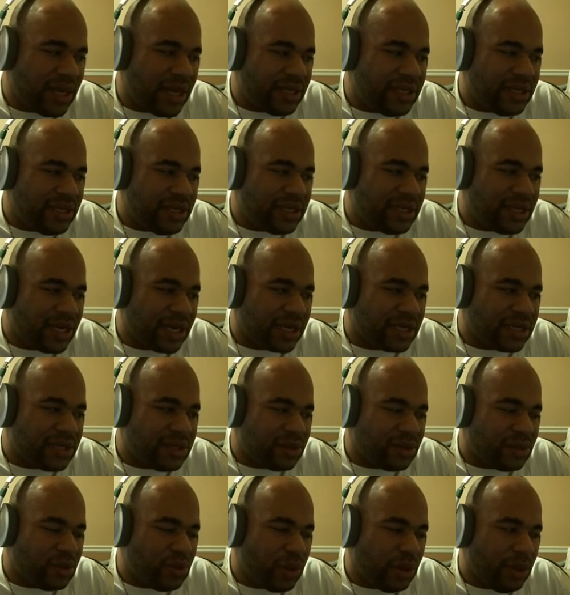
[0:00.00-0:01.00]
19
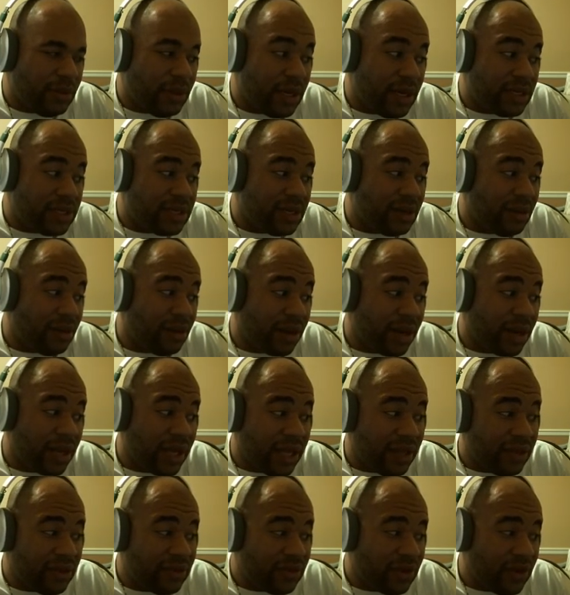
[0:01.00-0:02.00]
seconds till 20 minutes, and I'm
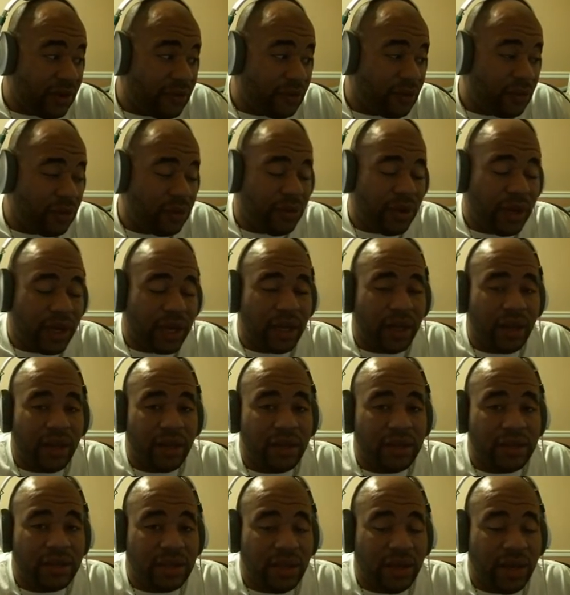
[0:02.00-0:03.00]
going to end this off real
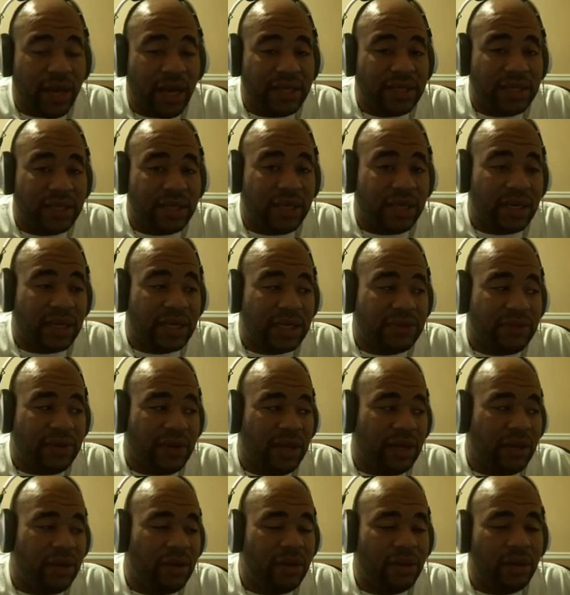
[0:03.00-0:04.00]
quick. See you guys in the
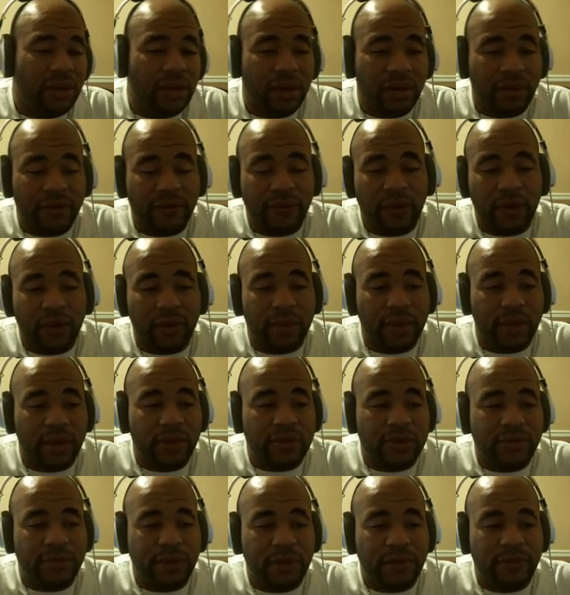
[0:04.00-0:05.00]
next video. Look forward to
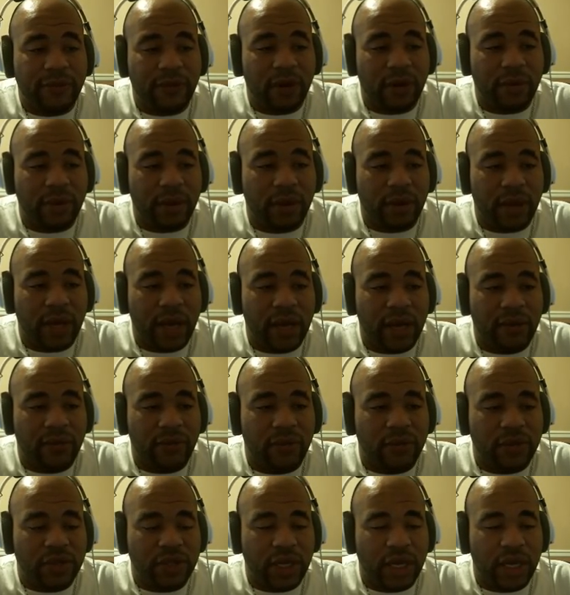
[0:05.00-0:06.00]
my new speed farming
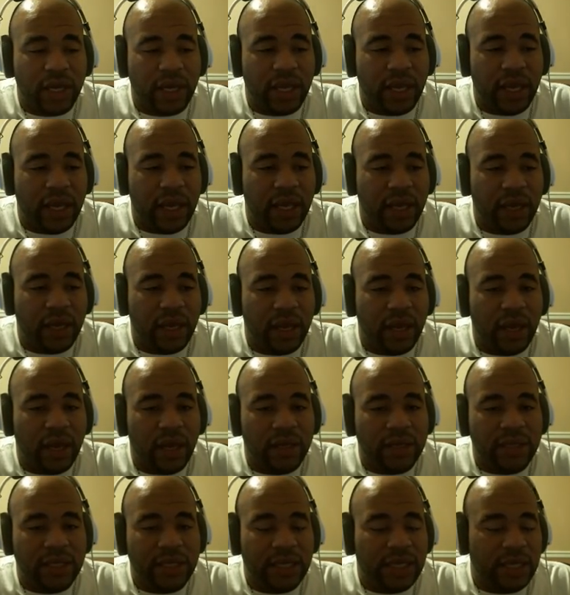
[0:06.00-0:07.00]
guides for Jade and
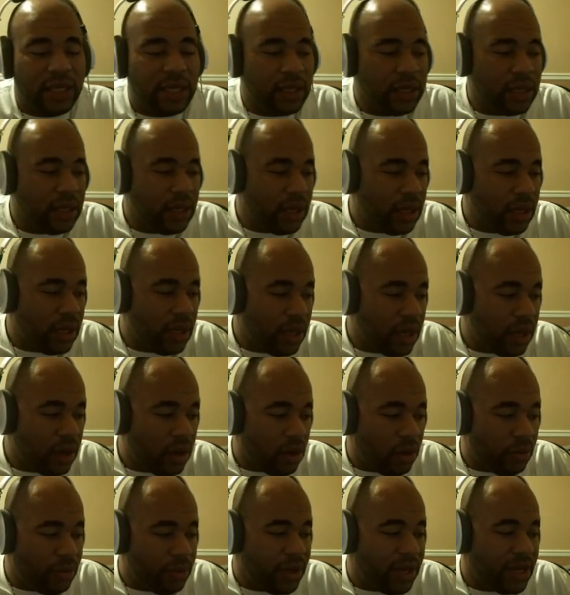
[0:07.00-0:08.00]
Tiki.
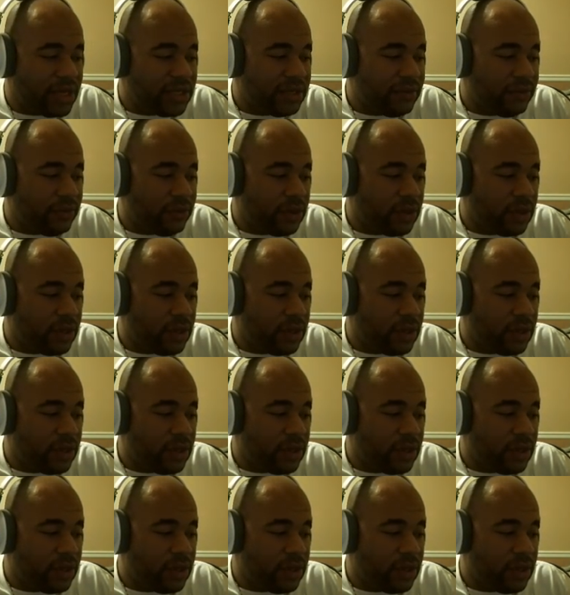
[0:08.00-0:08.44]
Hope you guys